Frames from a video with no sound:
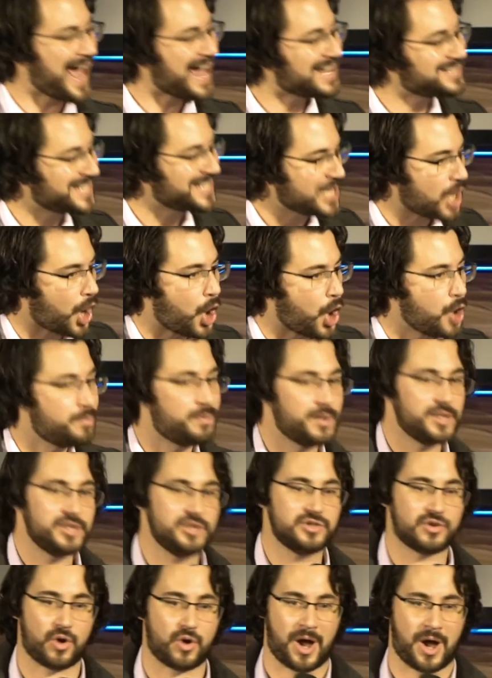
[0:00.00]
as He opens
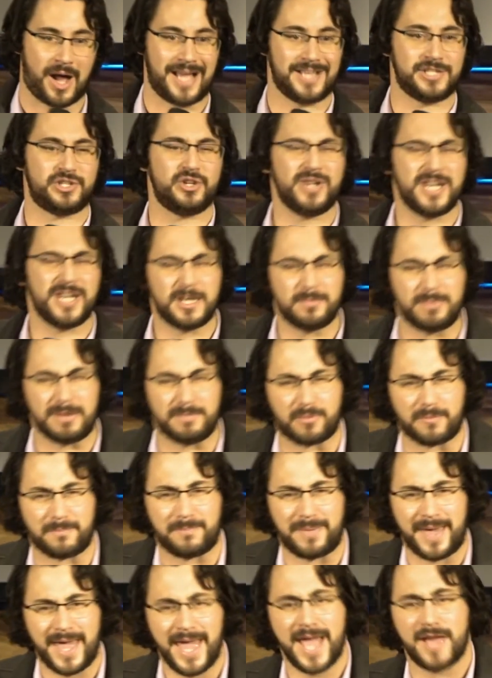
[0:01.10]
your eyes, you need to be
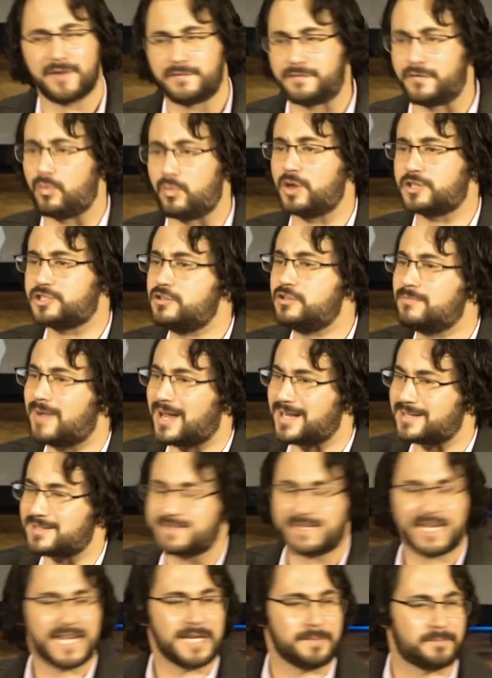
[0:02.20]
prepared for what you might
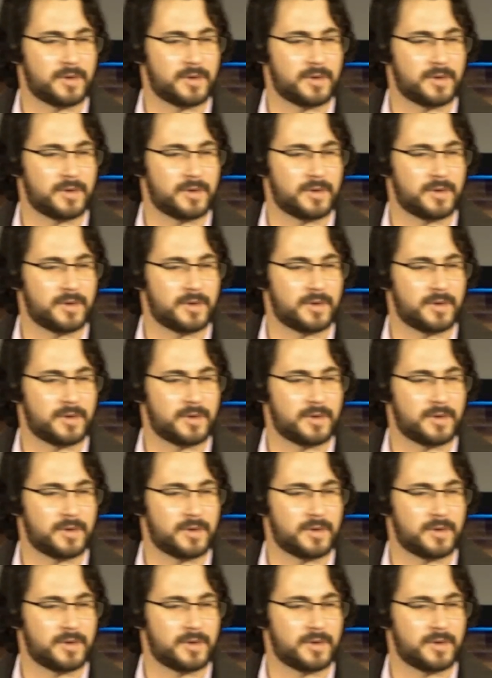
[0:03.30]
see,